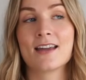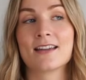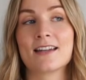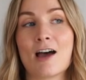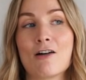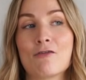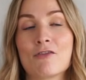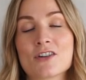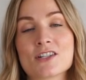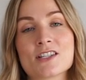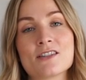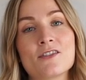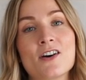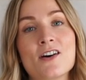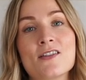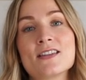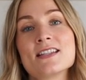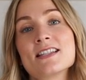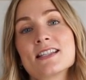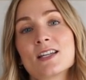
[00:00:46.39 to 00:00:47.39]
Now, first of
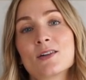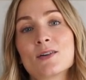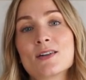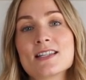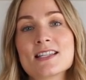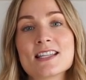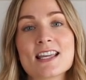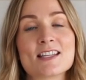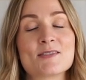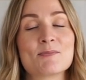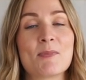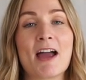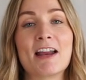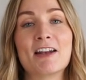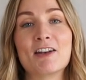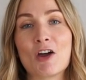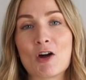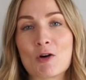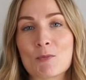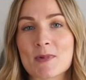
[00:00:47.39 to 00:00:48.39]
all, this series is by
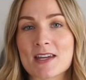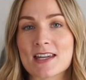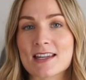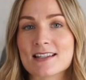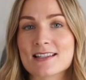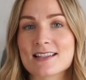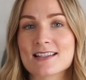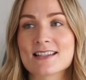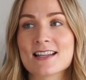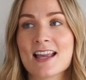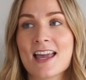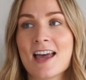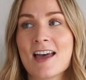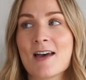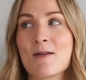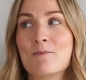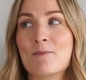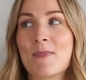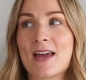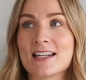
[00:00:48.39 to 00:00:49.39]
no means
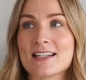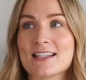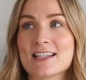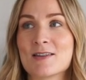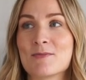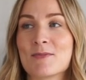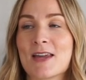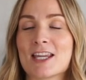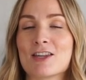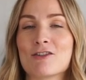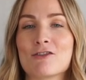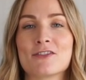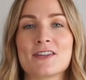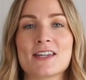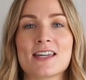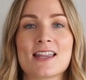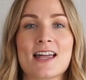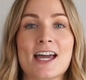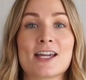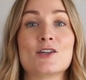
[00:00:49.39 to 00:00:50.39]
meant to make you
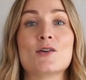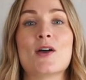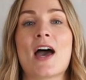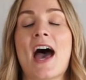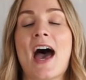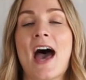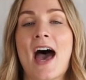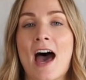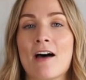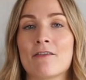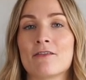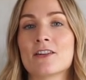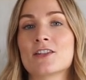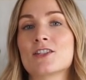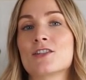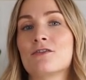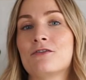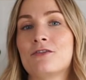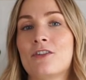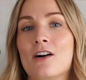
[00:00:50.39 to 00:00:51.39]
feel like you have
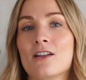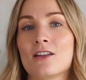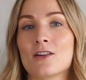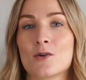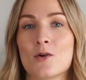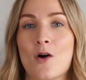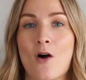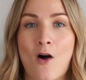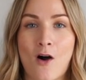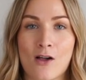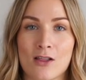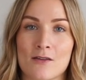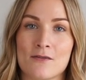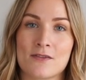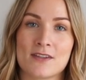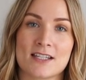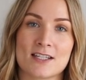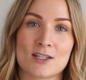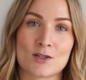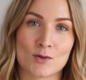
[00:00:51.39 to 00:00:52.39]
to follow all
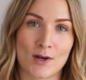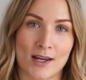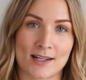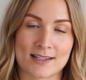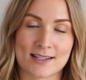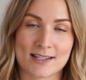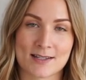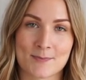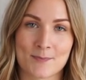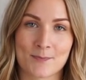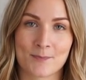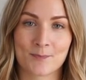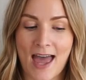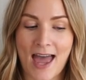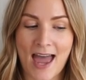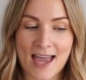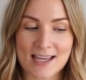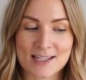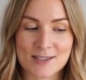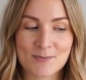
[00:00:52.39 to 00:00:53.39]
of these trends.
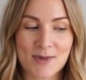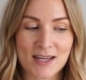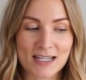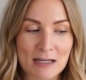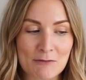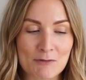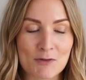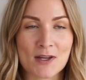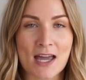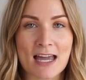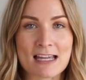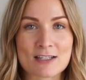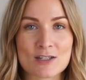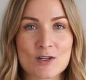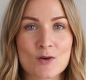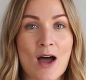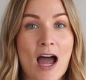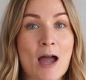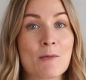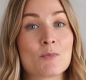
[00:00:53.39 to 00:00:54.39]
As many of you guys
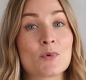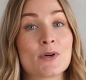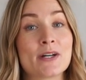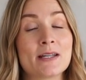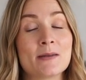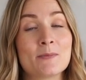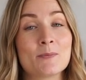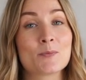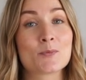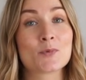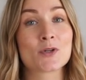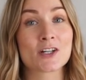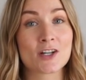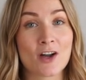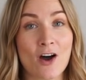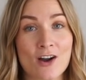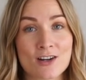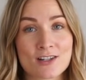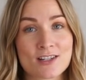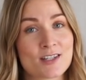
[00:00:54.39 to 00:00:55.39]
know, I'm pretty
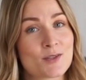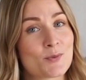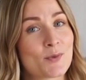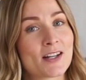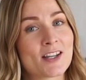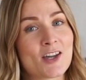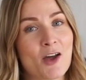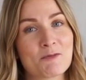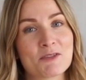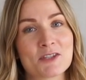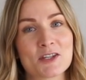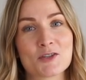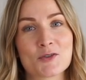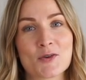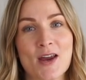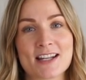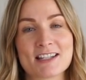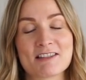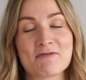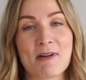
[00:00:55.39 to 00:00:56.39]
precautious when it comes to
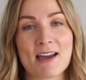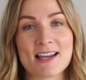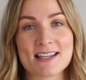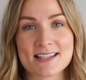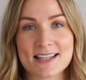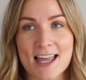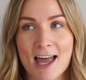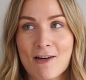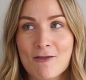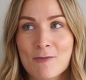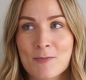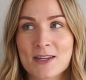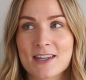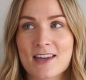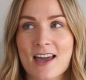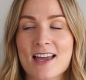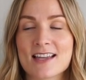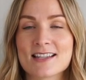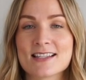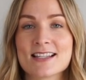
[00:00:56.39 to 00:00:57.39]
trends myself
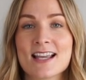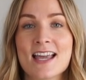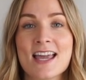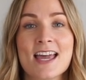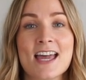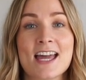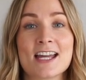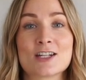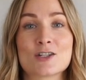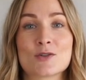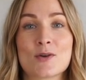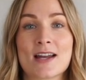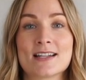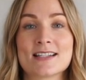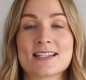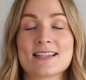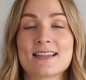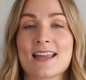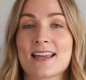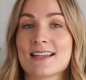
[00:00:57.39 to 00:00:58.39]
because
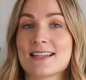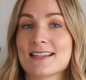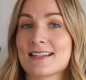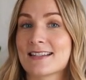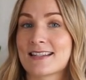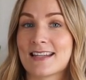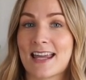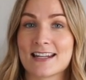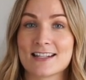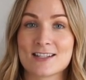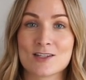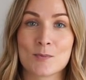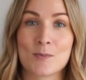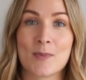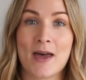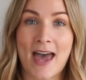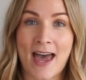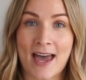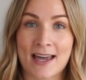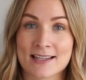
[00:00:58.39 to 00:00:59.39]
trends, they tend to
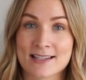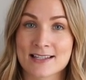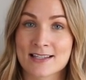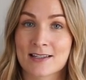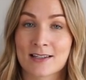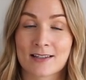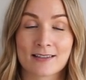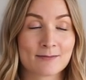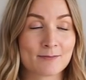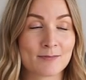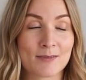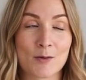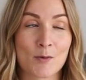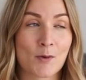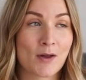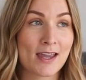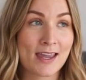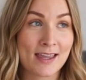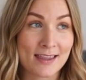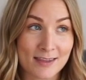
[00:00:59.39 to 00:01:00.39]
pass
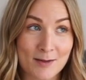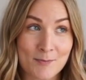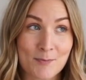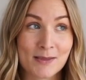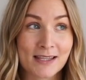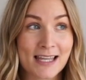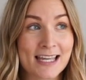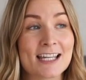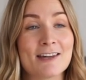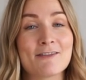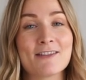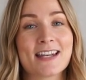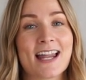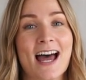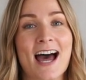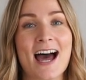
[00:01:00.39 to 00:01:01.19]
in the blink of an